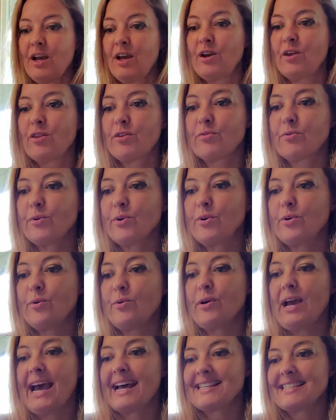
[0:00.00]

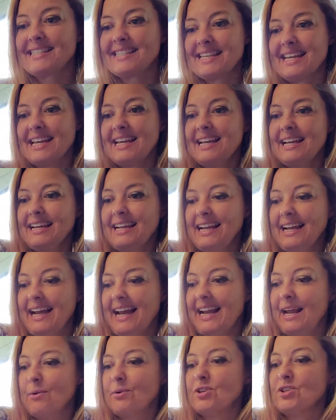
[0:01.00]
through Etsy,
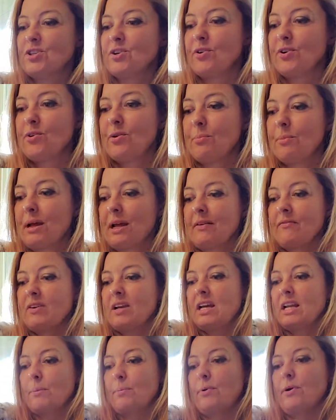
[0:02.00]
and I will show you. I'm even
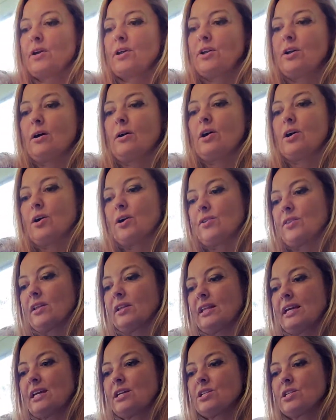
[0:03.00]
going to put the
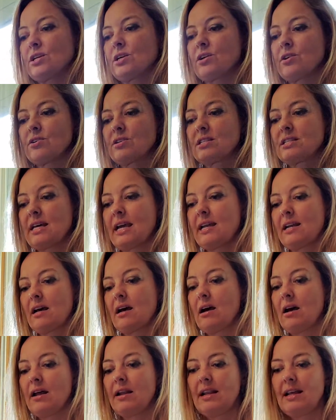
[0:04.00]
link to her site
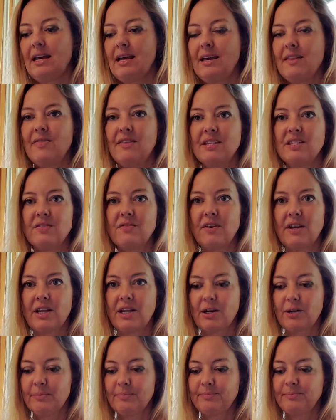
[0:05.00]
on this
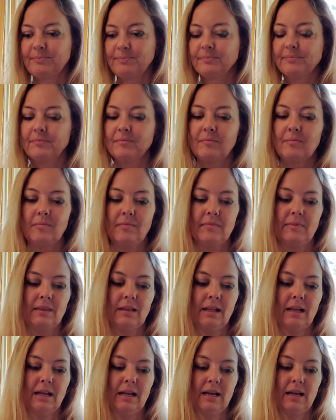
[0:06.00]
video.
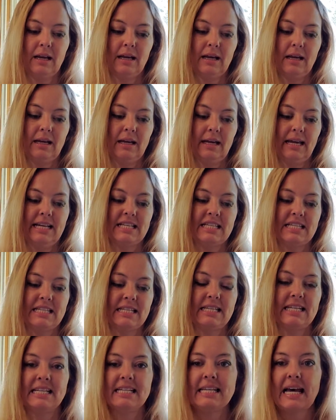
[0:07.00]
It's
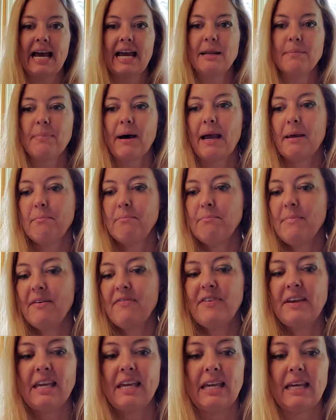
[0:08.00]
designed by
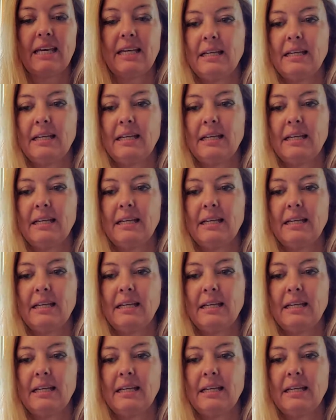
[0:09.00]
Miffy.